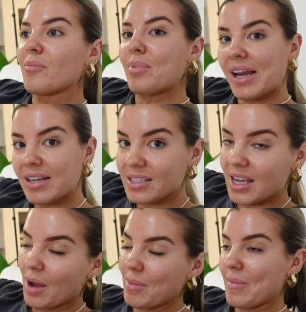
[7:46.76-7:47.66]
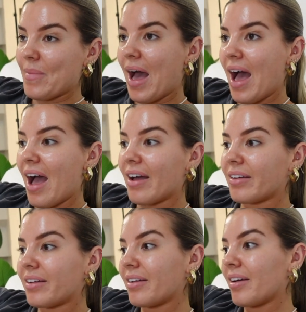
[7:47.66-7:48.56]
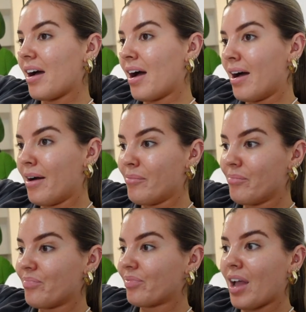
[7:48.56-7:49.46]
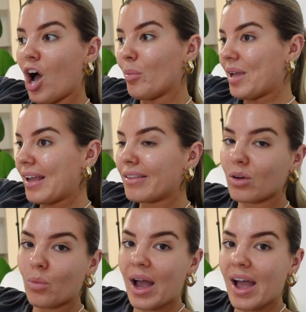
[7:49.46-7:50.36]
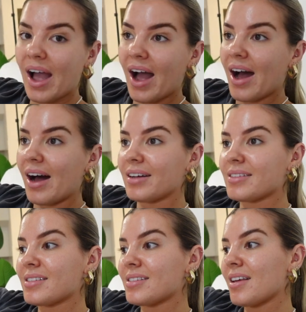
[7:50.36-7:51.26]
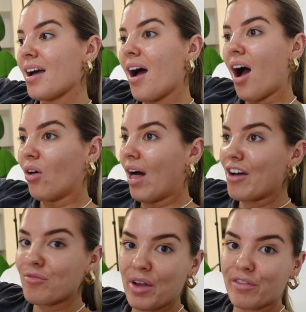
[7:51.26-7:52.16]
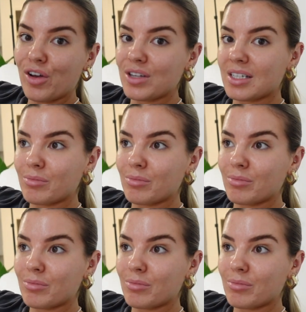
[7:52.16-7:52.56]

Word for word: Peter's coming back. Um, I'll be in the warehouse. I'll have my first